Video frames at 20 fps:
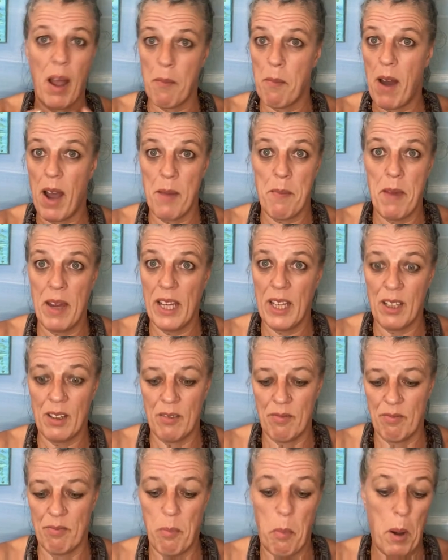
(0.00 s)
my
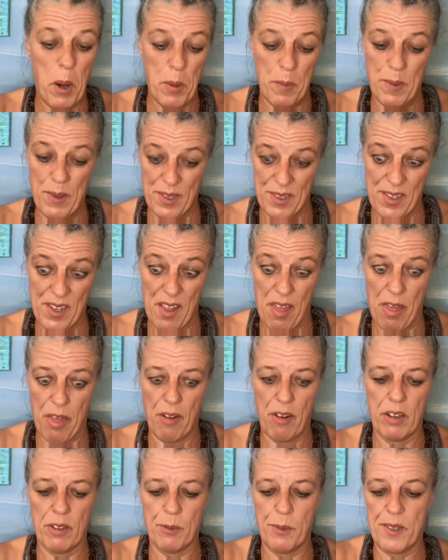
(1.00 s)
main purpose and
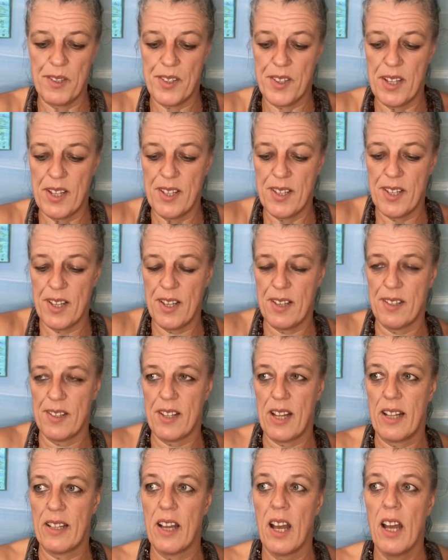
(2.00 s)
thought was this is
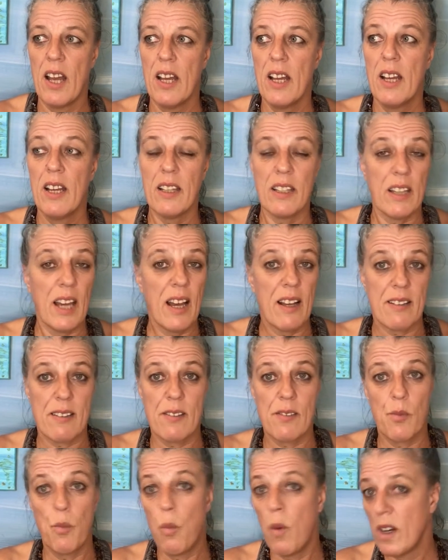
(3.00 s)
that
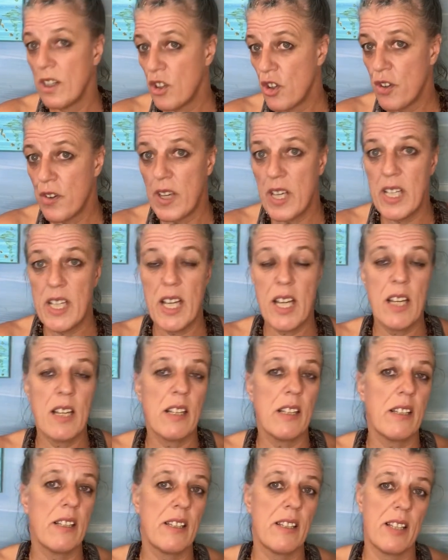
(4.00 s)
yes, watch
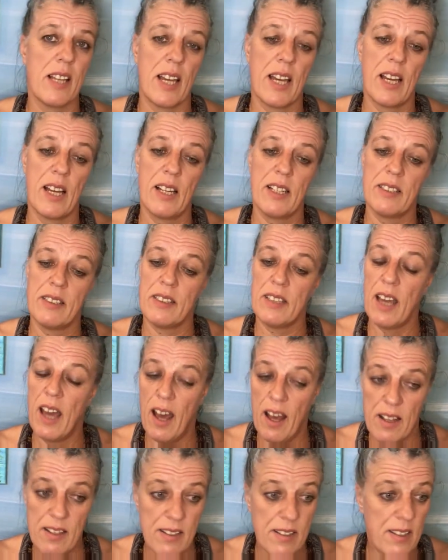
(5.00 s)
readings, and
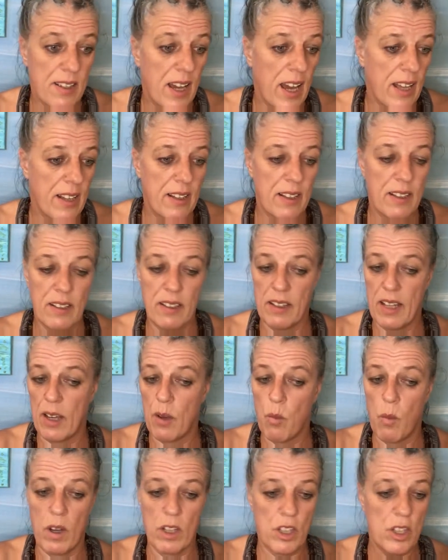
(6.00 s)
yes, get
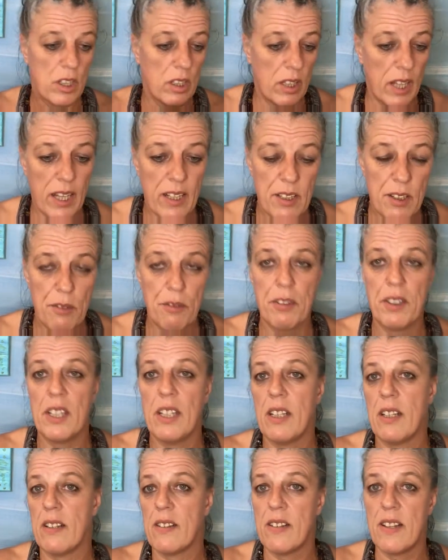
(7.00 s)
like watch collective
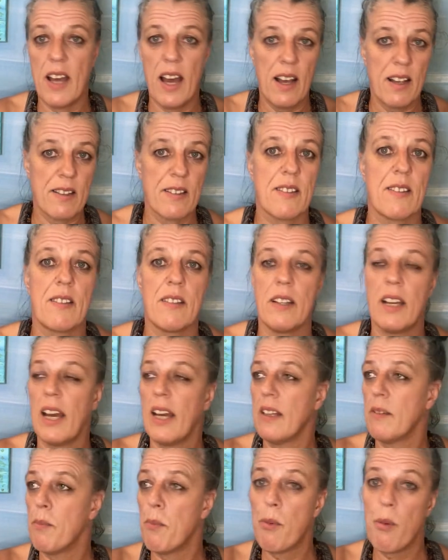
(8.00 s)
readings, yes,
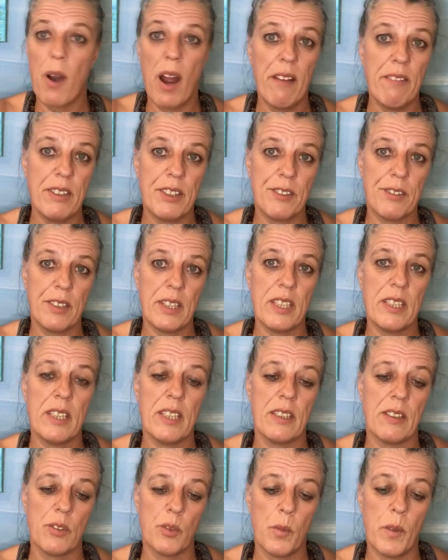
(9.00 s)
get private
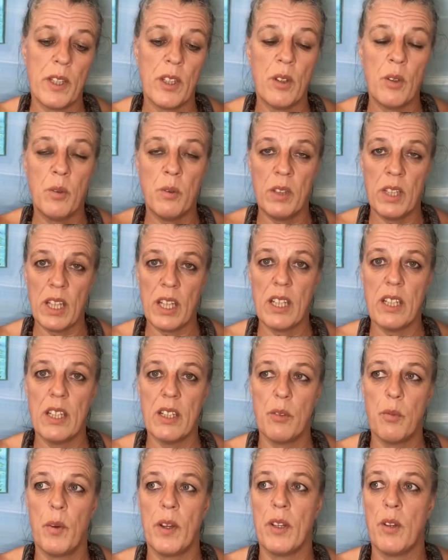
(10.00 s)
readings when you need
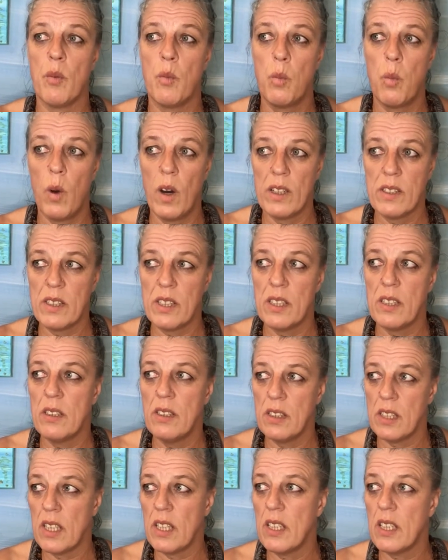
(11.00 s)
it, when you want
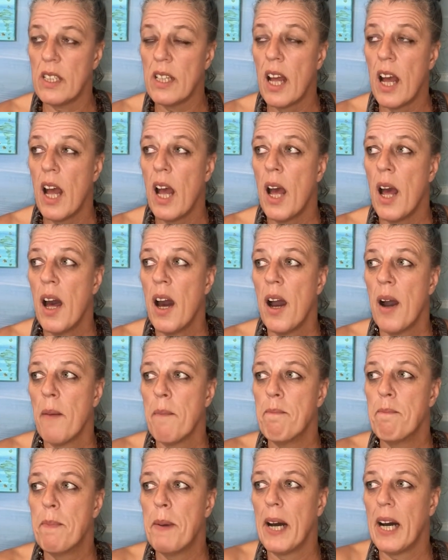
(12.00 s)
it, need it,
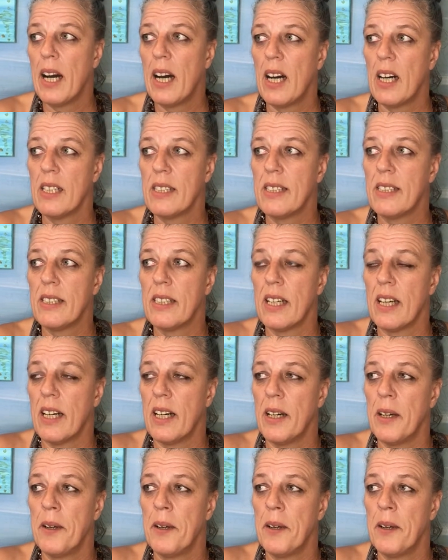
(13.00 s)
but